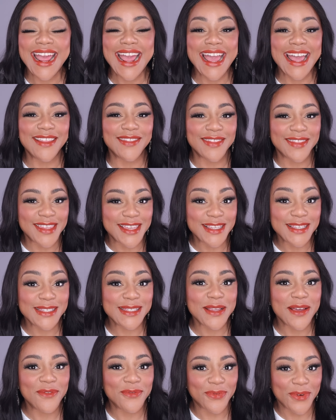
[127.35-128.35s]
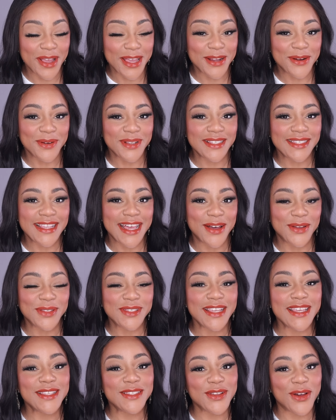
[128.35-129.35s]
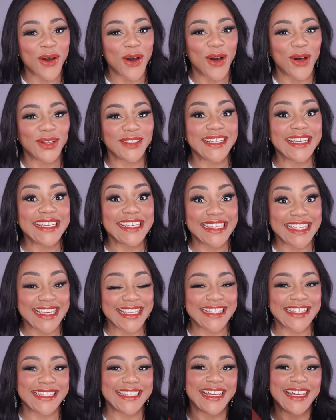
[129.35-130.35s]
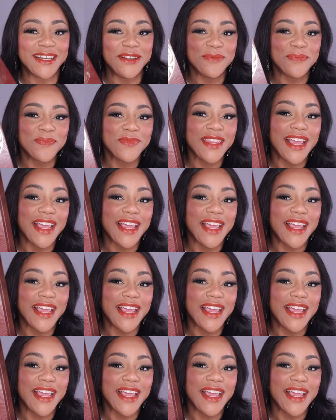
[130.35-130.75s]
And this fragrance house is called Gissah.